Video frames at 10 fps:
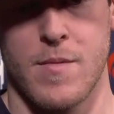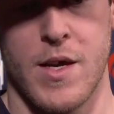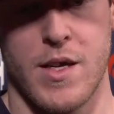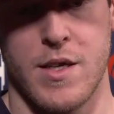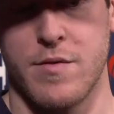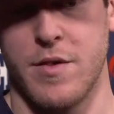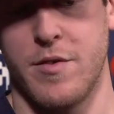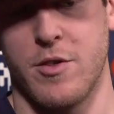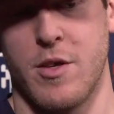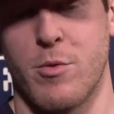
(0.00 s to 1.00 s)
Yeah, I definitely
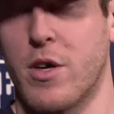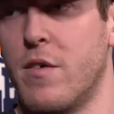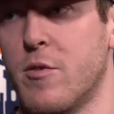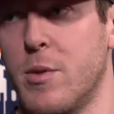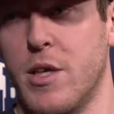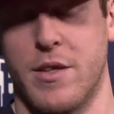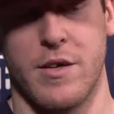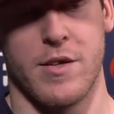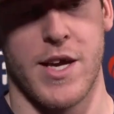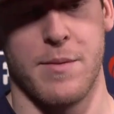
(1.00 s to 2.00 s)
feel a lot more comfortable out
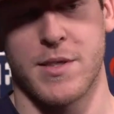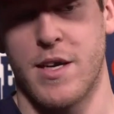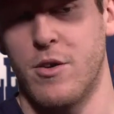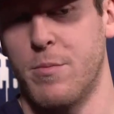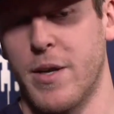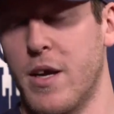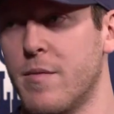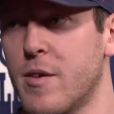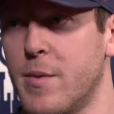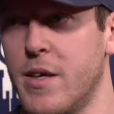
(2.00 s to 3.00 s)
there. The game's kind of opening
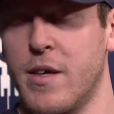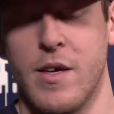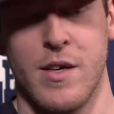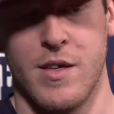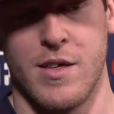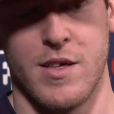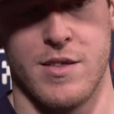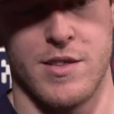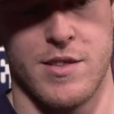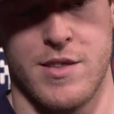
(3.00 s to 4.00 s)
up for me.
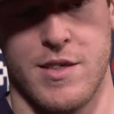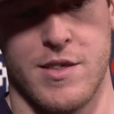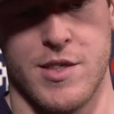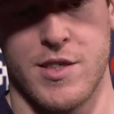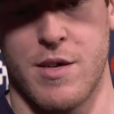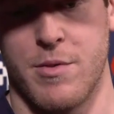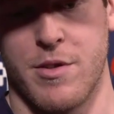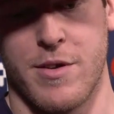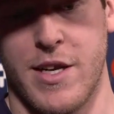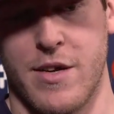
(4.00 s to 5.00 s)
Just coming to
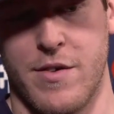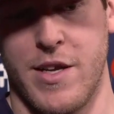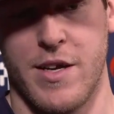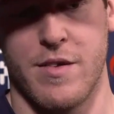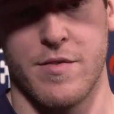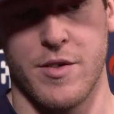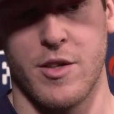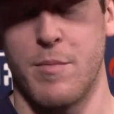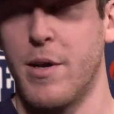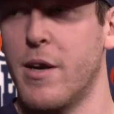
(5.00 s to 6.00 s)
the rink every day, I feel
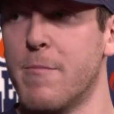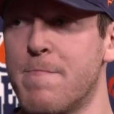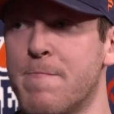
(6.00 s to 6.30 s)
a lot better.